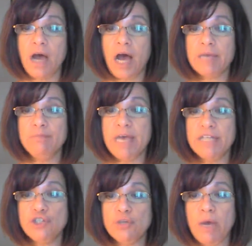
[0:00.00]
I
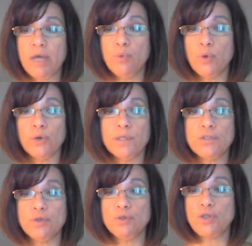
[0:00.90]
mention my worries
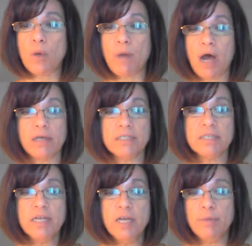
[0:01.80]
to Tomas,